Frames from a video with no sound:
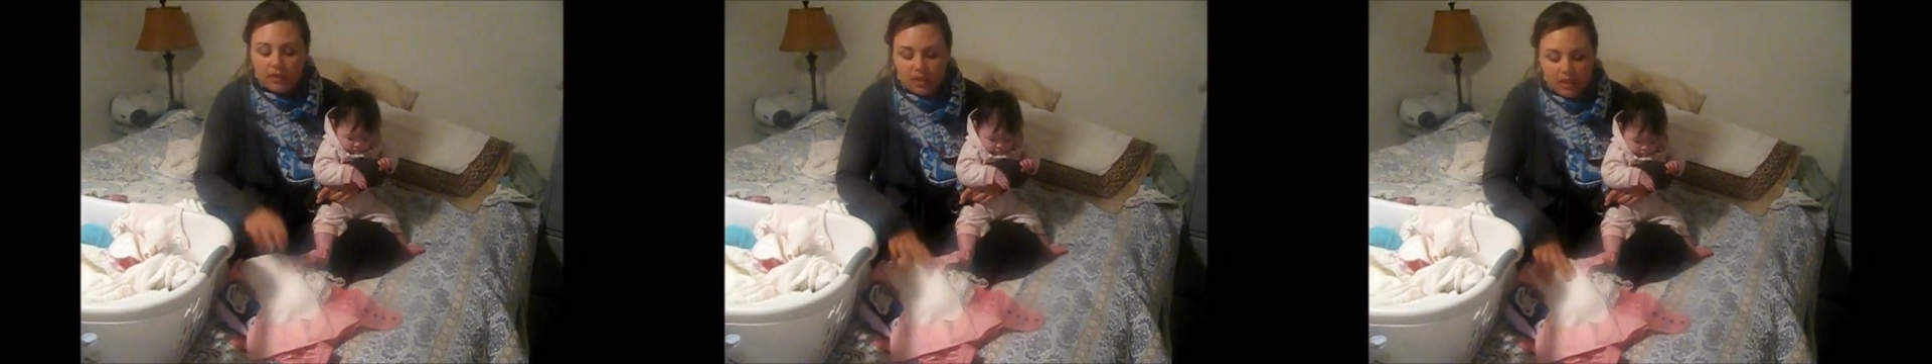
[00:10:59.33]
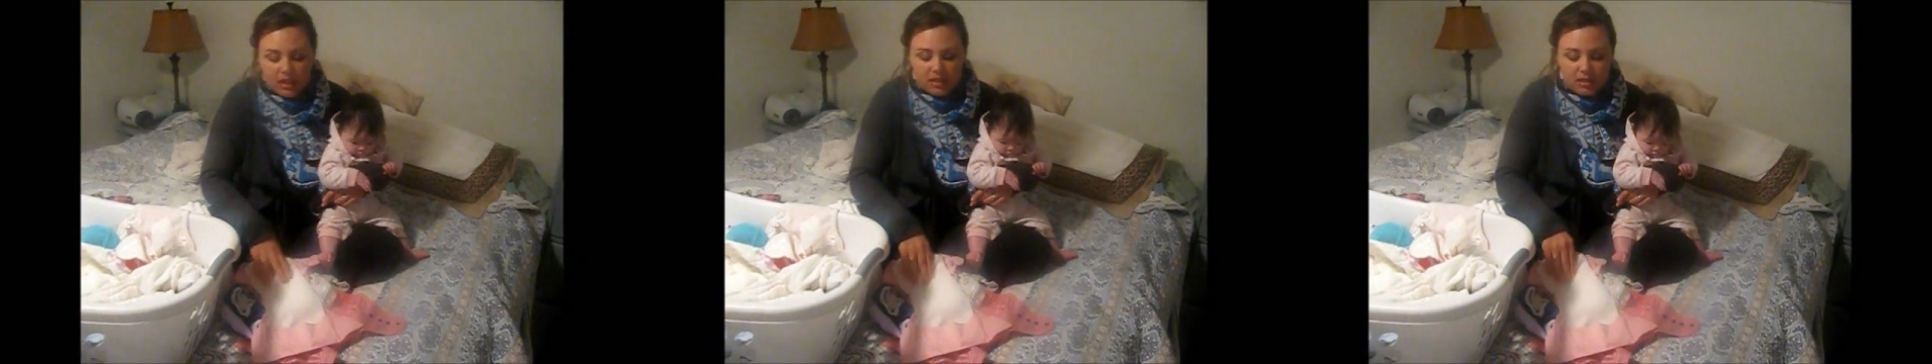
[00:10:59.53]

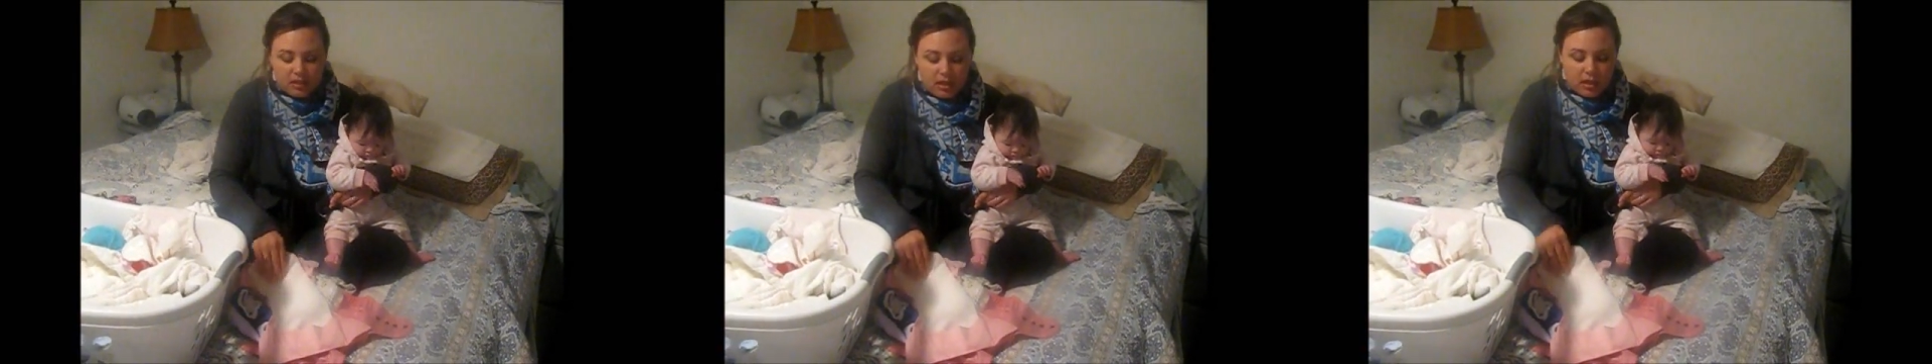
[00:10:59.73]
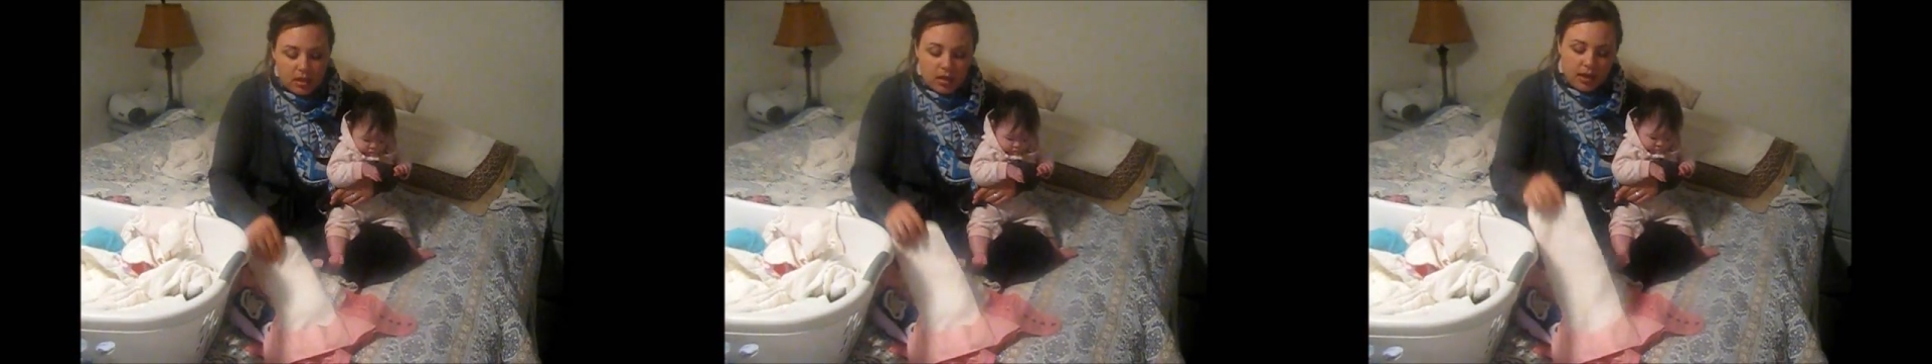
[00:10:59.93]
these.
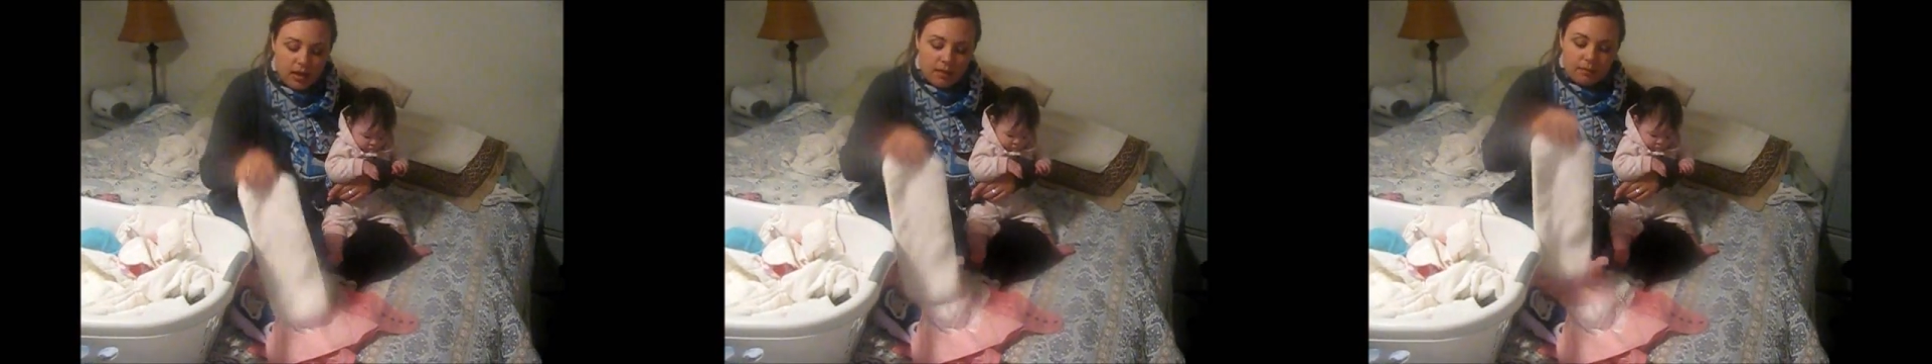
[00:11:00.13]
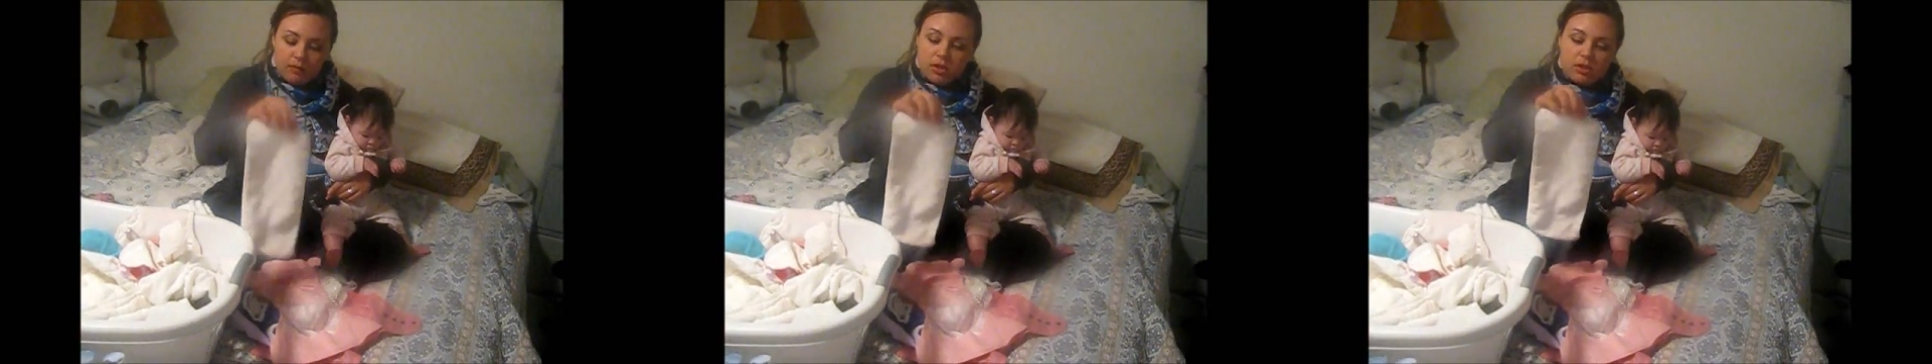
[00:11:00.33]

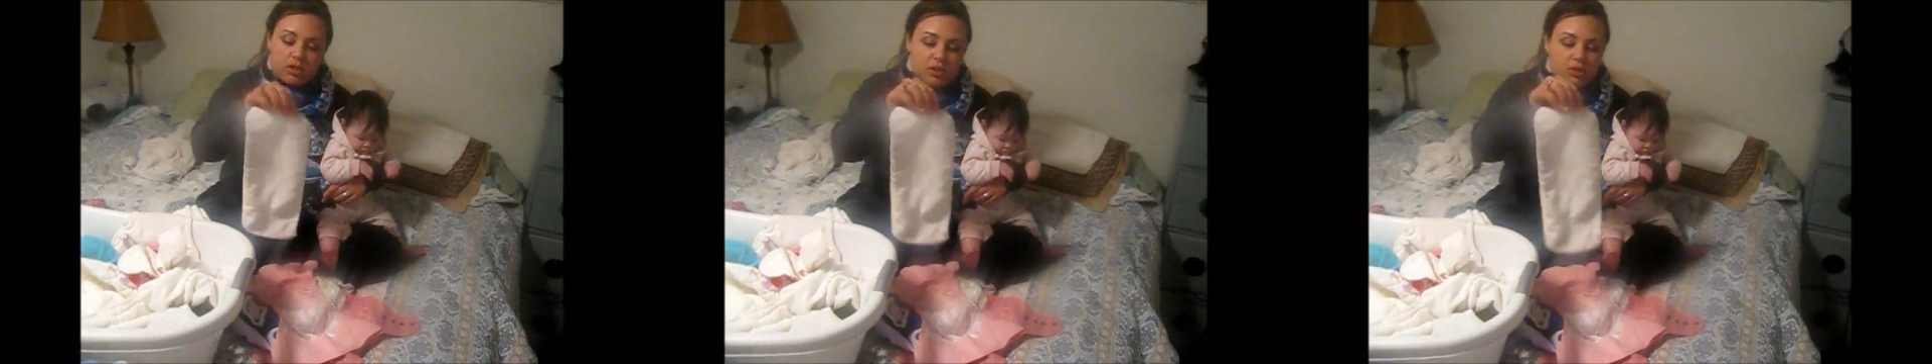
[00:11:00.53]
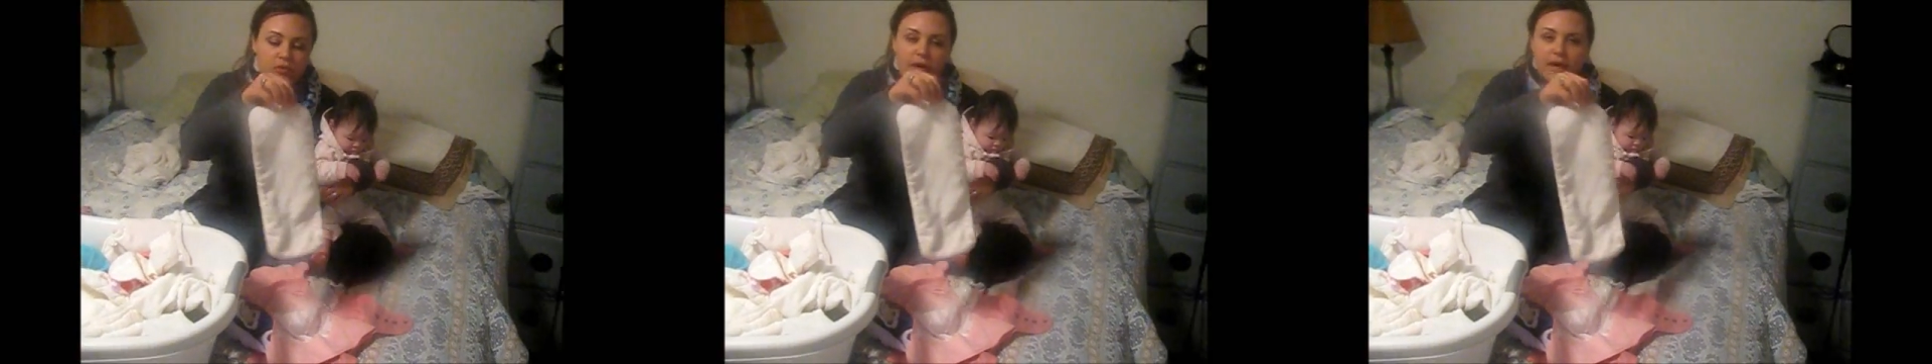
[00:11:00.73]
They're
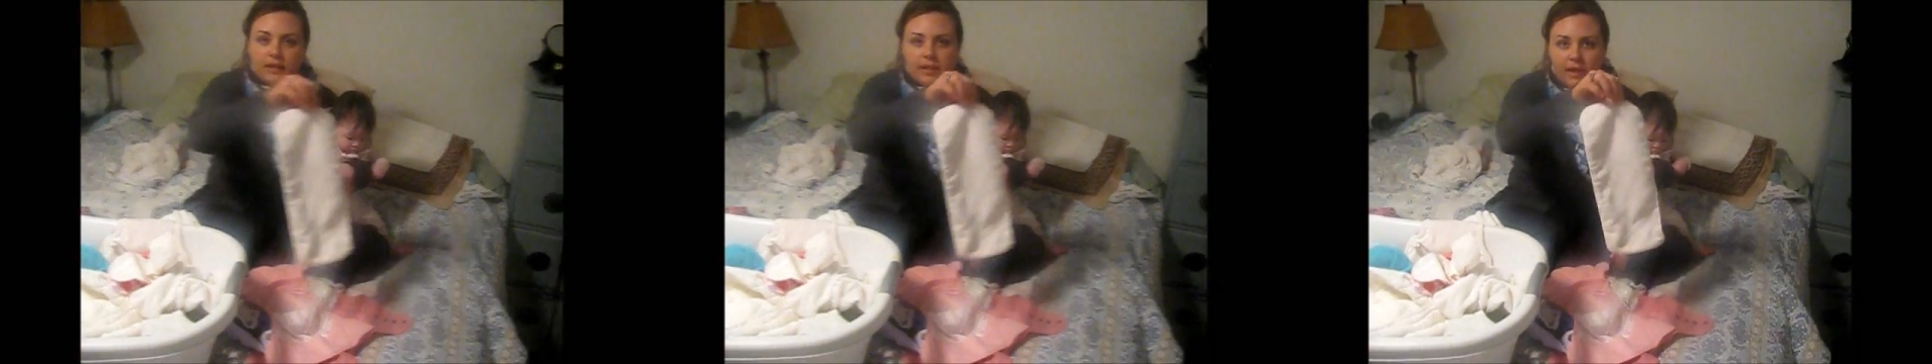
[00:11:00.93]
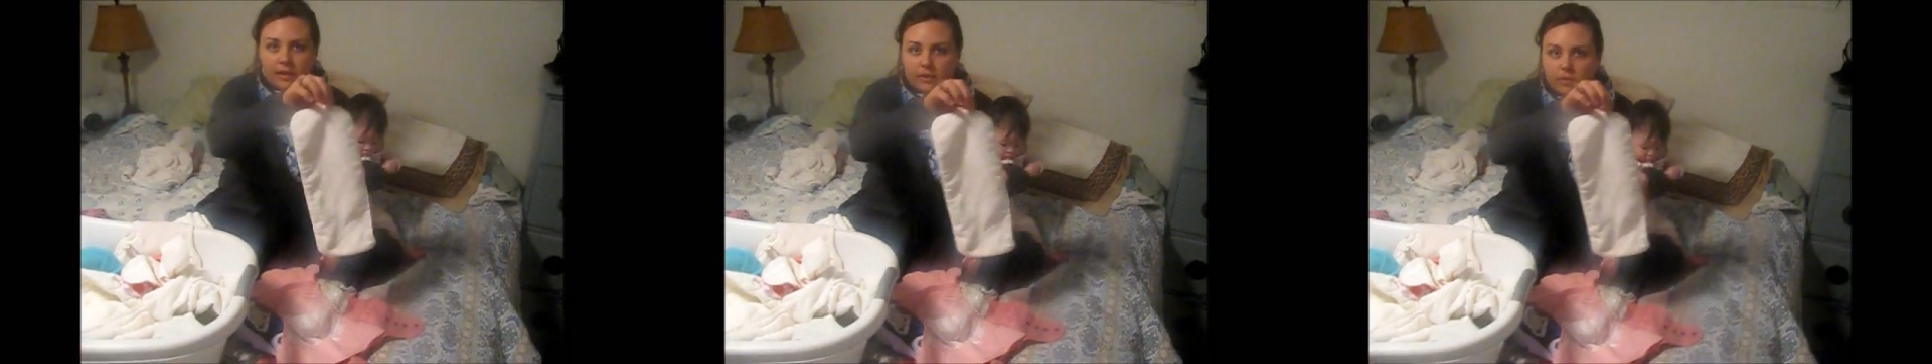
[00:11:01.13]
just
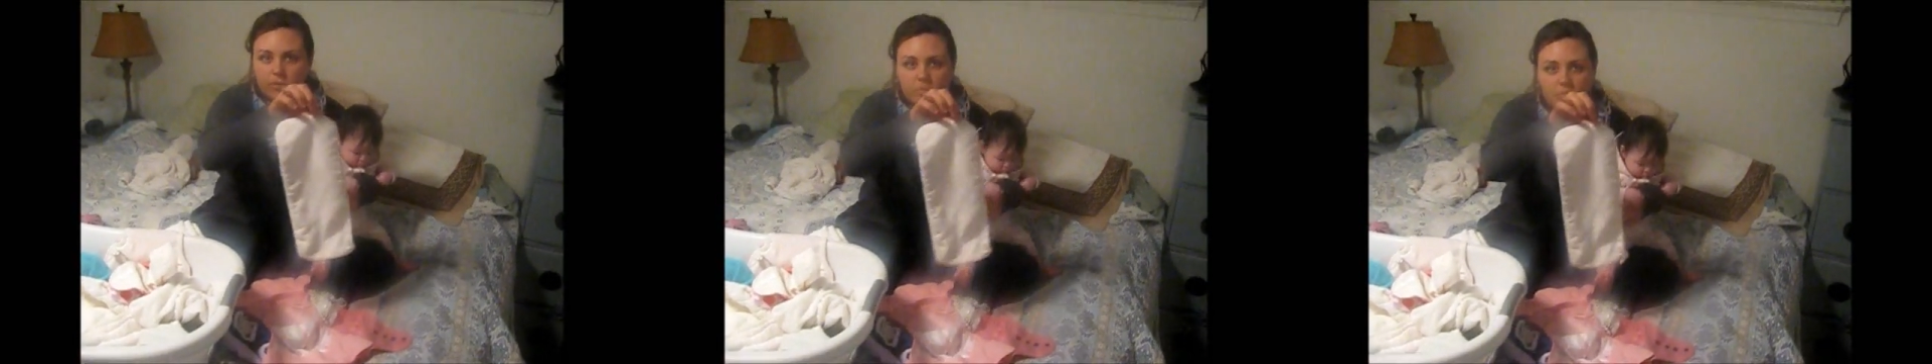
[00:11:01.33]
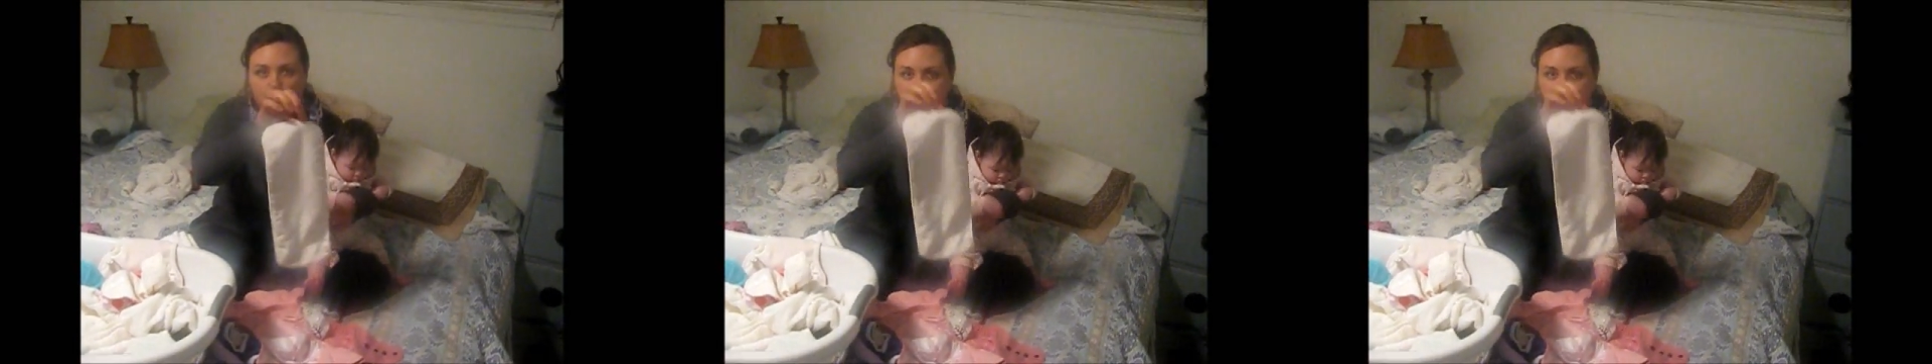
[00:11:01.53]
rectangles.